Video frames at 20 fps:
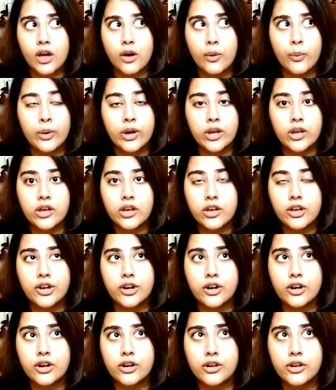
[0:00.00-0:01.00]
we
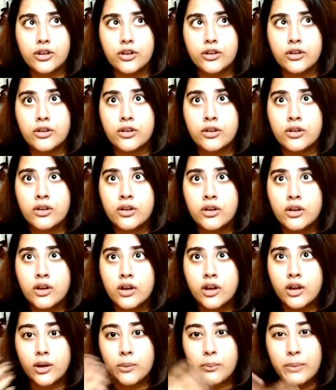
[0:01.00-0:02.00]
uh,
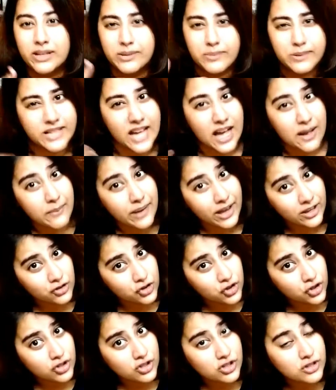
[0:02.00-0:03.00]
multiple
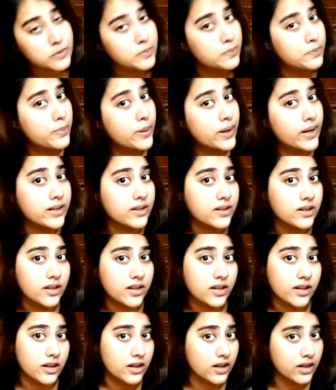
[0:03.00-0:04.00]
dimensions but
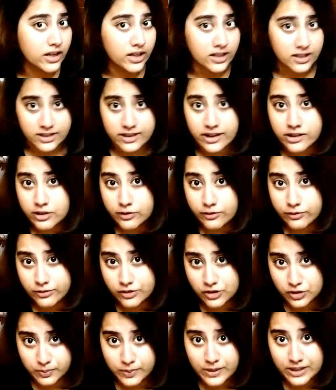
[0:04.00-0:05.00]
instead of
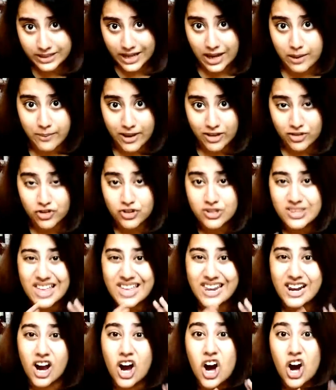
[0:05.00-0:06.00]
just being dimensions
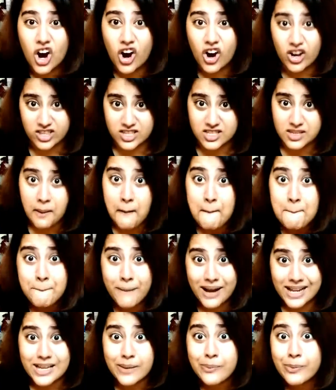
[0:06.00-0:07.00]
they're earths
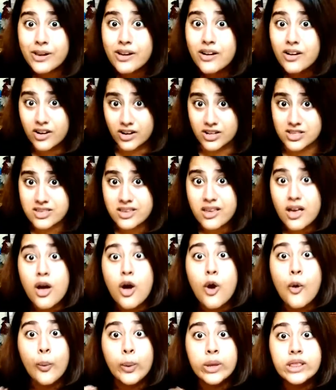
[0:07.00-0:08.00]
multiple earths
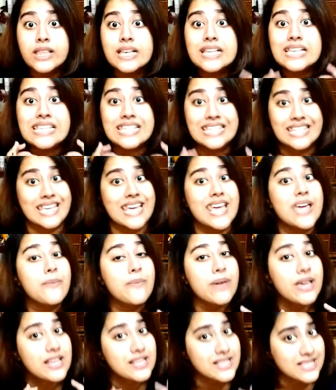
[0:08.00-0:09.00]
with the same
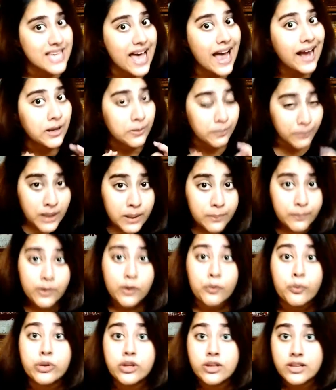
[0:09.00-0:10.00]
exact people
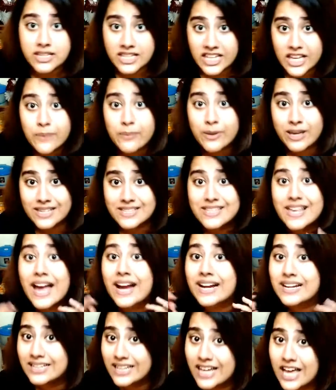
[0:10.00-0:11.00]
with the same
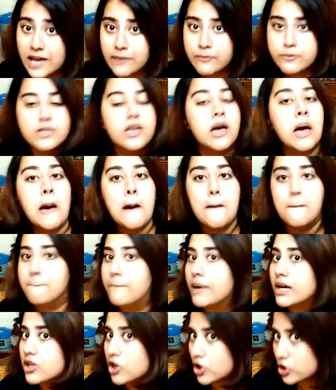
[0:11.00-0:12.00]
exact names
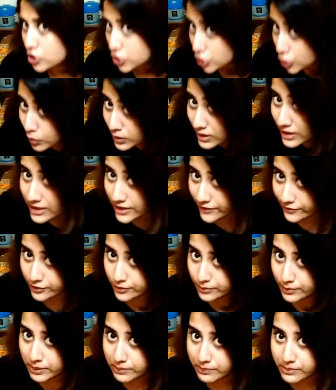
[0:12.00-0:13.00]
but totally
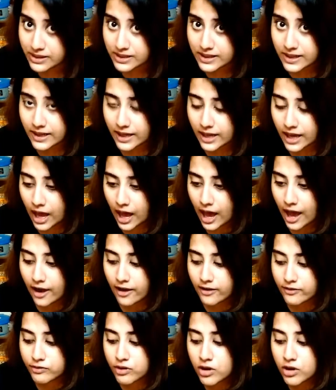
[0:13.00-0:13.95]
different people they have